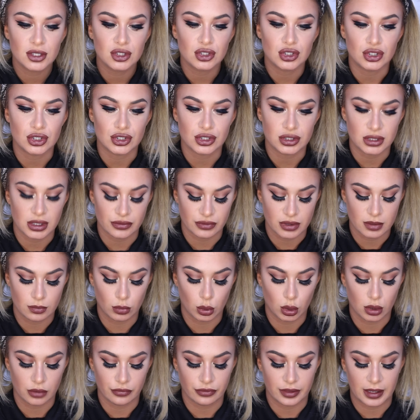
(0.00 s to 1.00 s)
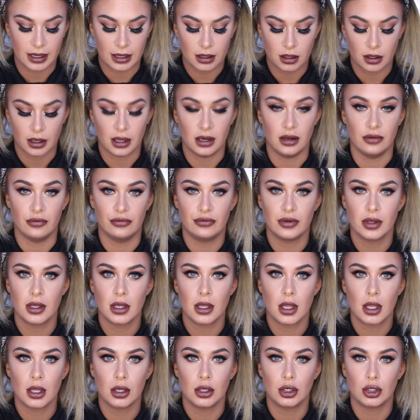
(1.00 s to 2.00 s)
To just give it more of that kind of
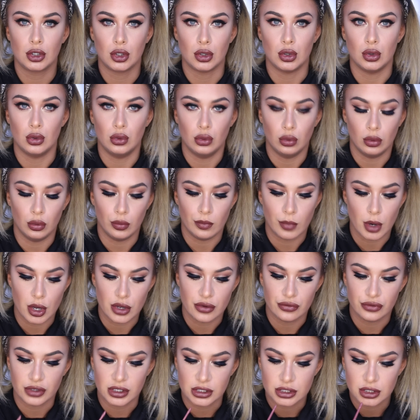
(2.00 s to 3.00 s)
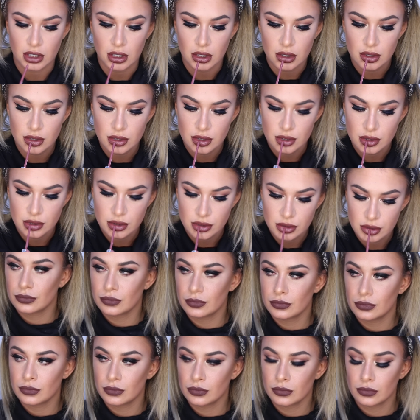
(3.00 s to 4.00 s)
cool mauvey tone.
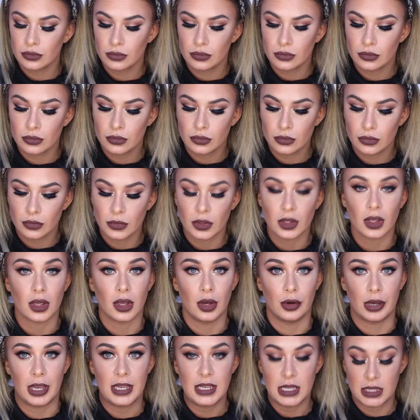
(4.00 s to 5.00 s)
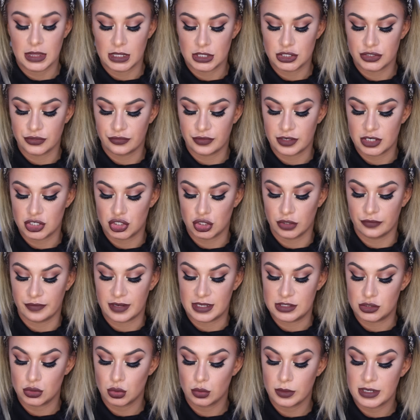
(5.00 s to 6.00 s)
Okay, and then to finish off,
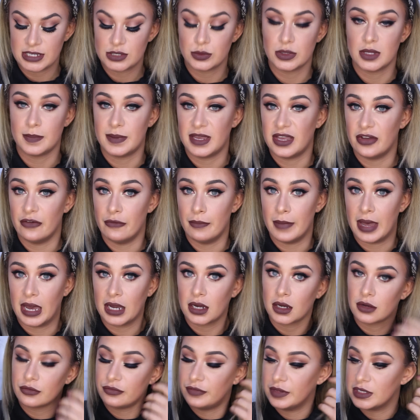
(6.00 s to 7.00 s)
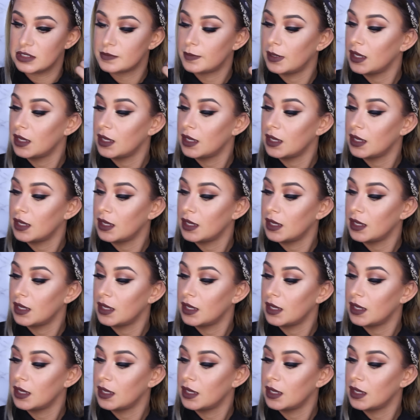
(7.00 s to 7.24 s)
as always, with a bit of MAC Fix